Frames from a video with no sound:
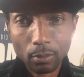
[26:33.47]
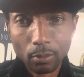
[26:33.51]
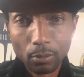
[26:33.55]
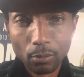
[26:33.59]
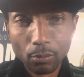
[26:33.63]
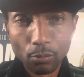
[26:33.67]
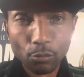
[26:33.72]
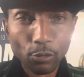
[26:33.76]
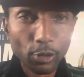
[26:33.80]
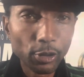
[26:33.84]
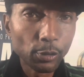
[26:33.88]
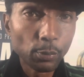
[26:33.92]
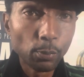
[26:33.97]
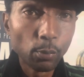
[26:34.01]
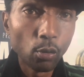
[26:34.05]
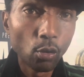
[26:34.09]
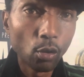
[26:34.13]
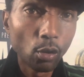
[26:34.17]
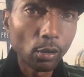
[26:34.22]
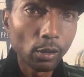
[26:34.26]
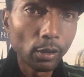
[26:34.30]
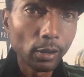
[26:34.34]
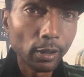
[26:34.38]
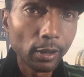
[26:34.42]
Rich
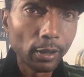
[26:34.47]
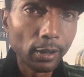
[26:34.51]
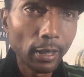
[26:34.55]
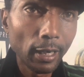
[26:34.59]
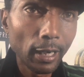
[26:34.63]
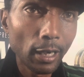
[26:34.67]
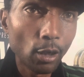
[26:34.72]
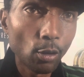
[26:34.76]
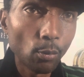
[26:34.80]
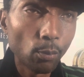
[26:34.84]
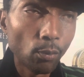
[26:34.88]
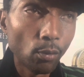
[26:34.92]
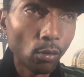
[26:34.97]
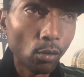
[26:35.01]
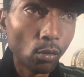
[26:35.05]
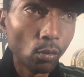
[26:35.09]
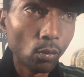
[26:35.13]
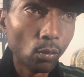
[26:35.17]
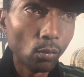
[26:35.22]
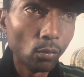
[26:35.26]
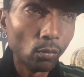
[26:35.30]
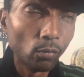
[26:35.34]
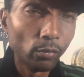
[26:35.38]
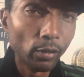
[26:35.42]
Porter and
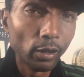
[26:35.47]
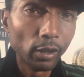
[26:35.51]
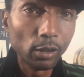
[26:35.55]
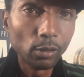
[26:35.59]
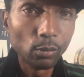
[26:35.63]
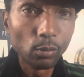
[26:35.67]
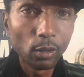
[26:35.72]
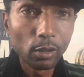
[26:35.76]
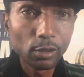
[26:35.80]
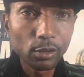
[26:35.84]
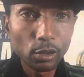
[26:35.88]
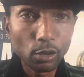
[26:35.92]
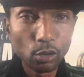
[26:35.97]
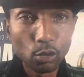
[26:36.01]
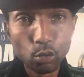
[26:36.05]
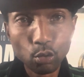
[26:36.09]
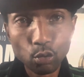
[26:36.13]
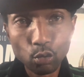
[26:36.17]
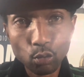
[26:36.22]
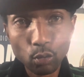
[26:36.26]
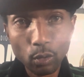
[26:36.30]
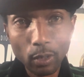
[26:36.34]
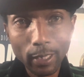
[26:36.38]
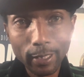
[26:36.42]
Alpo really wasn't
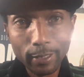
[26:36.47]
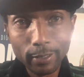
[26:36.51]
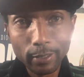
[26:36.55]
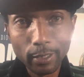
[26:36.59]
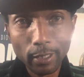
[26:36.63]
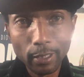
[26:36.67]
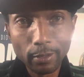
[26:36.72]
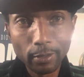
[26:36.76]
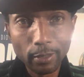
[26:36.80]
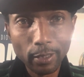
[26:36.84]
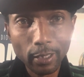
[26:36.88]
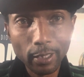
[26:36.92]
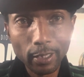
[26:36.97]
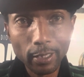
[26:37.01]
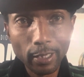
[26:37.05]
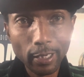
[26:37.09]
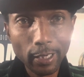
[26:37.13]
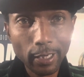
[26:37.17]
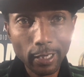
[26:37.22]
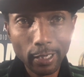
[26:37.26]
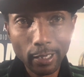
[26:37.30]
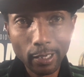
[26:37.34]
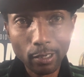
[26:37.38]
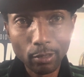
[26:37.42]
cool like that. They ain't
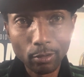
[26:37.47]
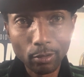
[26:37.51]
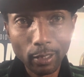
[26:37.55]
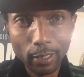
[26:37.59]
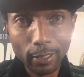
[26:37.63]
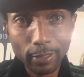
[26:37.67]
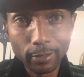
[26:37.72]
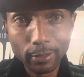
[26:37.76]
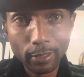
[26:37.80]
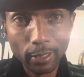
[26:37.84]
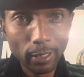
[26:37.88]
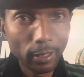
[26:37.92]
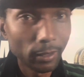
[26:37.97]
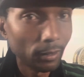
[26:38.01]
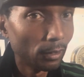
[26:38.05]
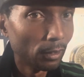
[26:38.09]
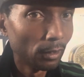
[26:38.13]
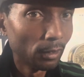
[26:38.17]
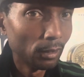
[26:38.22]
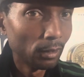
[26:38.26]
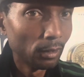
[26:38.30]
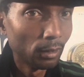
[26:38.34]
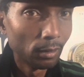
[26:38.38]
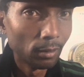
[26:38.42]
hang out like that.
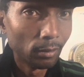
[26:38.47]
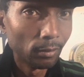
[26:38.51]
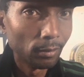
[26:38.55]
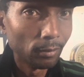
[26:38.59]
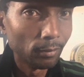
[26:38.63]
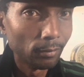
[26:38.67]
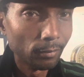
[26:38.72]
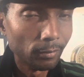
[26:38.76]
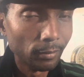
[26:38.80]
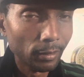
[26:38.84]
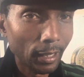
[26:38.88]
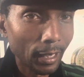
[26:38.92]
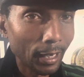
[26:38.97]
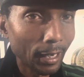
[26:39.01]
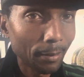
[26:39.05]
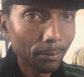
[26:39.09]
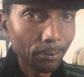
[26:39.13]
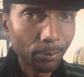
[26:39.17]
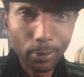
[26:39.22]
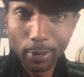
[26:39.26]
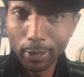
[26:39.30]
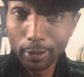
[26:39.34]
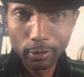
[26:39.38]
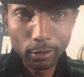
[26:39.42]
I
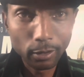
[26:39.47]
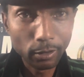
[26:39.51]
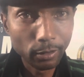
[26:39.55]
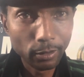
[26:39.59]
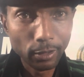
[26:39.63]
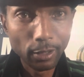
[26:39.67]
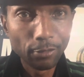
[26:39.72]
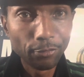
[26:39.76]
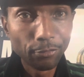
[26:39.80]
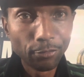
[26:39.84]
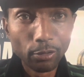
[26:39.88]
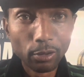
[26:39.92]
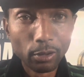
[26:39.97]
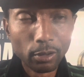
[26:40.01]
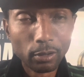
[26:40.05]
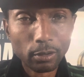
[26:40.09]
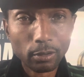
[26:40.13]
beg to differ.